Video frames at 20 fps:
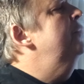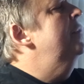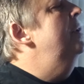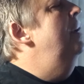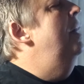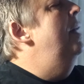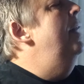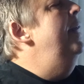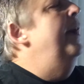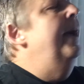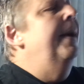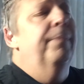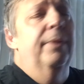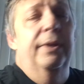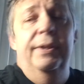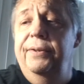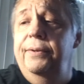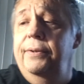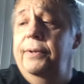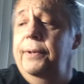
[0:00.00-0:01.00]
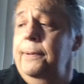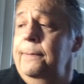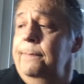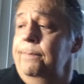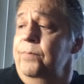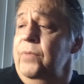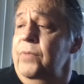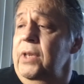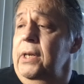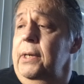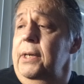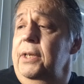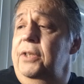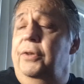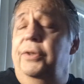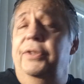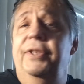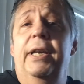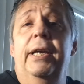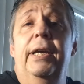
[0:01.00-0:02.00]
I happened
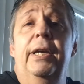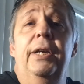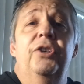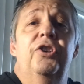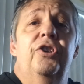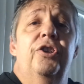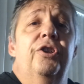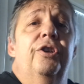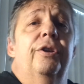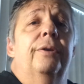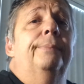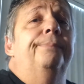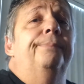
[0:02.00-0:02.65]
to teach